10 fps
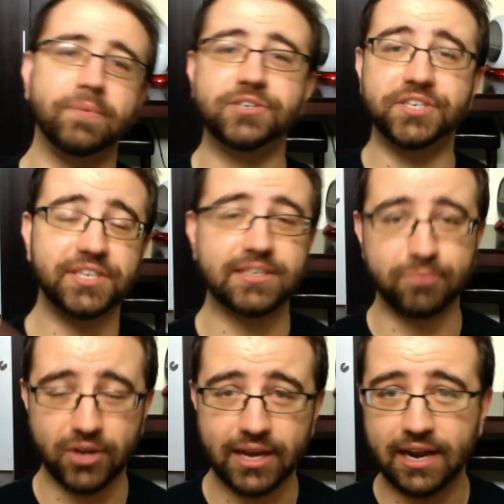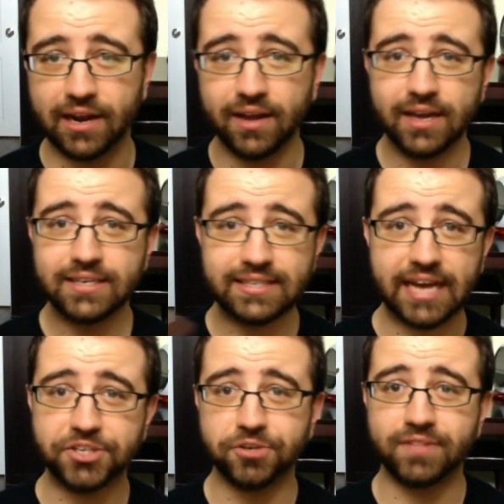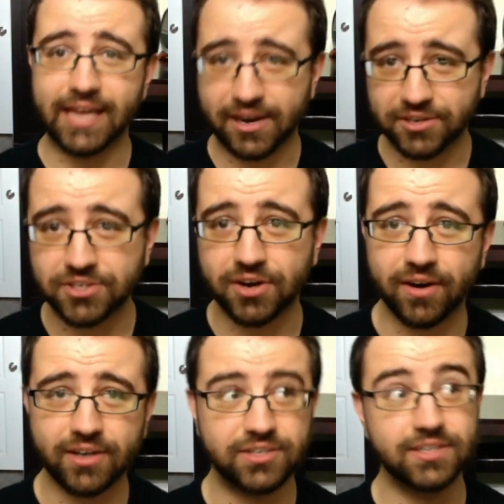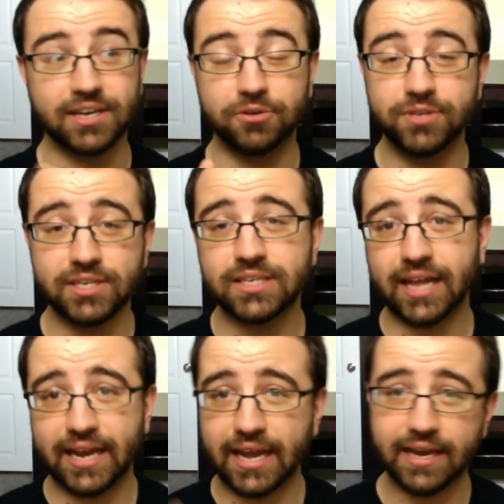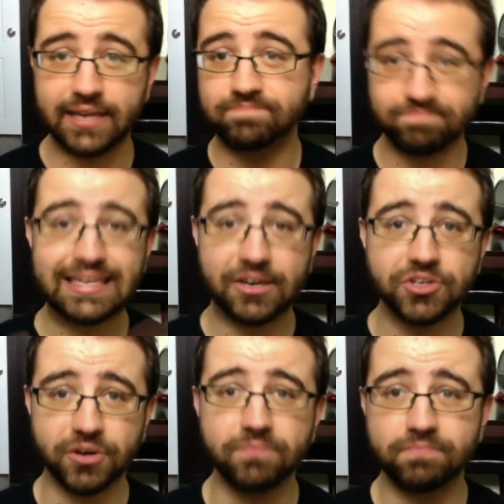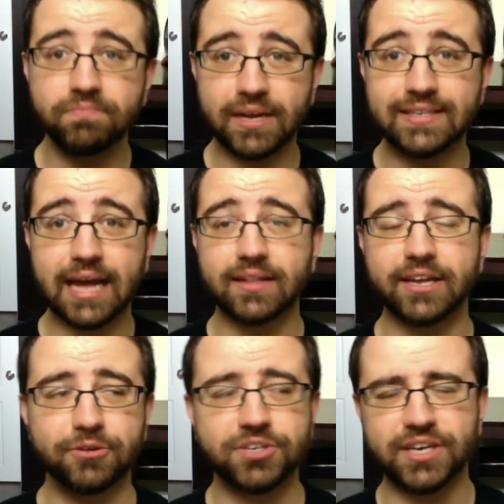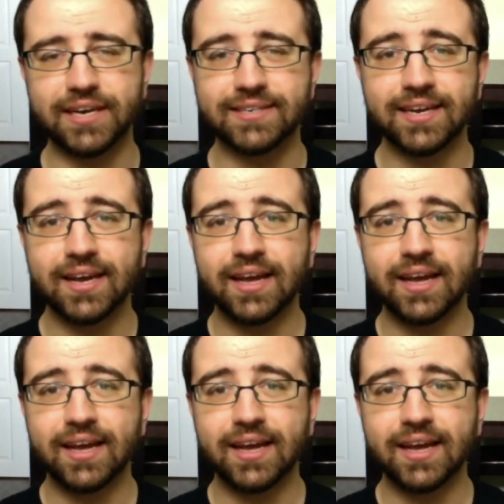And she sees him looking at a statue of Lyanna Stark and she's like, who's this lady? And he tells her exactly who she is.